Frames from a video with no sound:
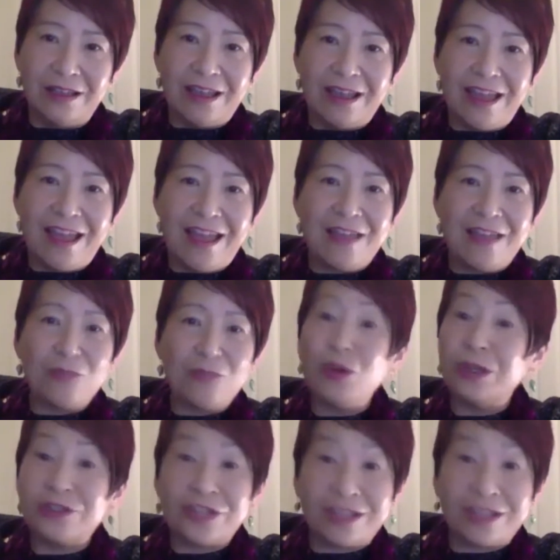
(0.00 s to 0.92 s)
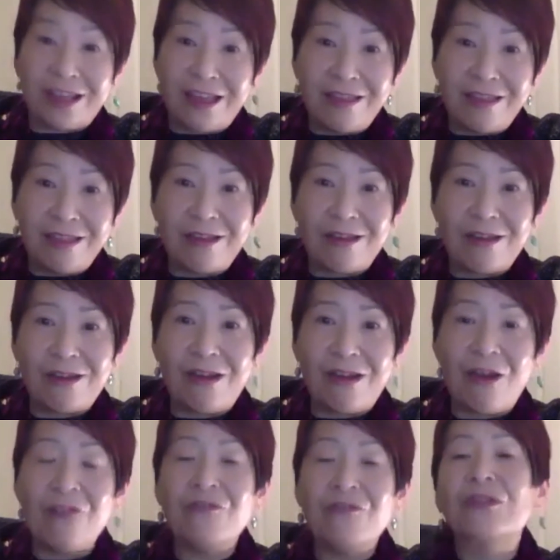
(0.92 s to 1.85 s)
and work together
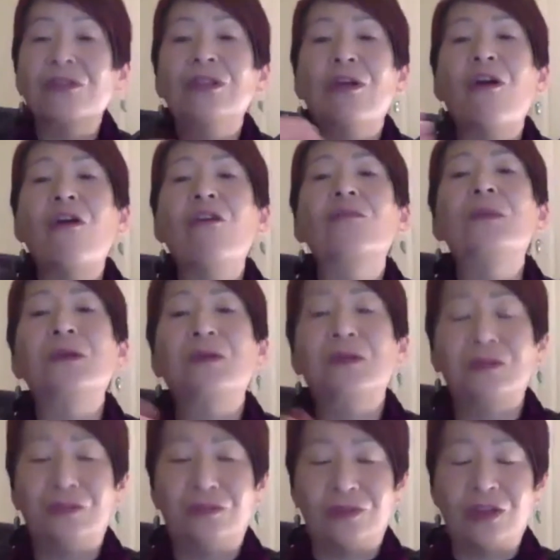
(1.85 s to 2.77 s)
over a long period of